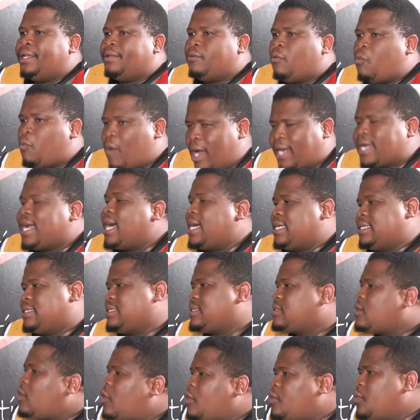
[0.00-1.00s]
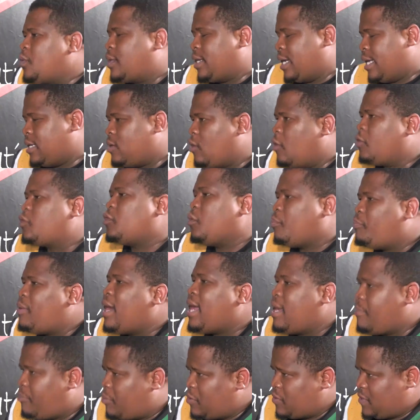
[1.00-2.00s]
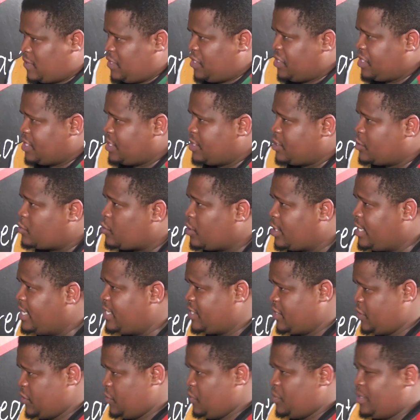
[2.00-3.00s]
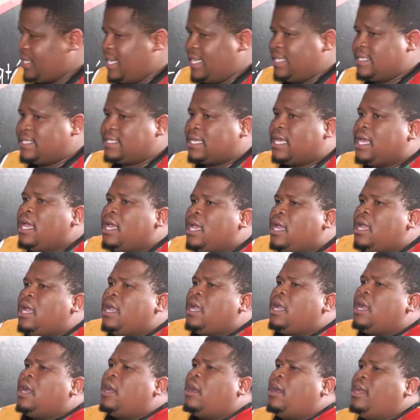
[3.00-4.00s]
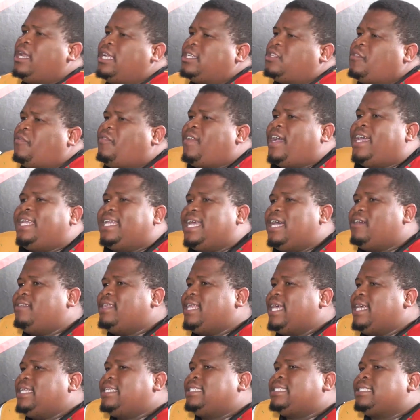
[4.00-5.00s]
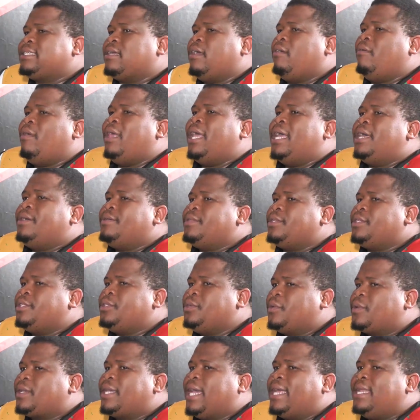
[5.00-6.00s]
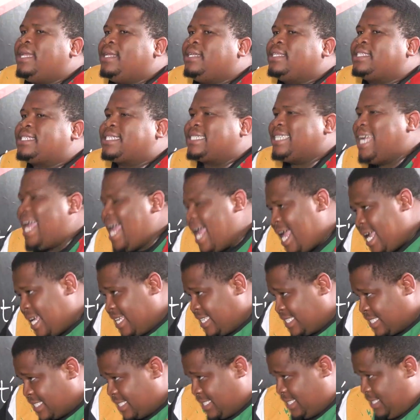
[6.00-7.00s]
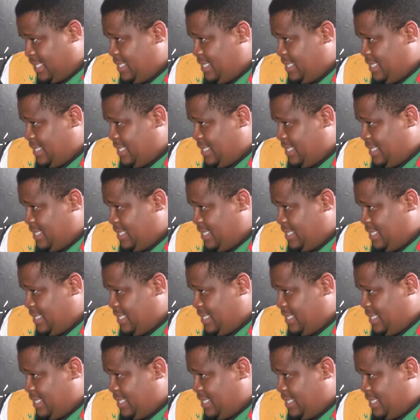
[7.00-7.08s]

workers, or you can occupy a position to lead students, only to find out that you can trade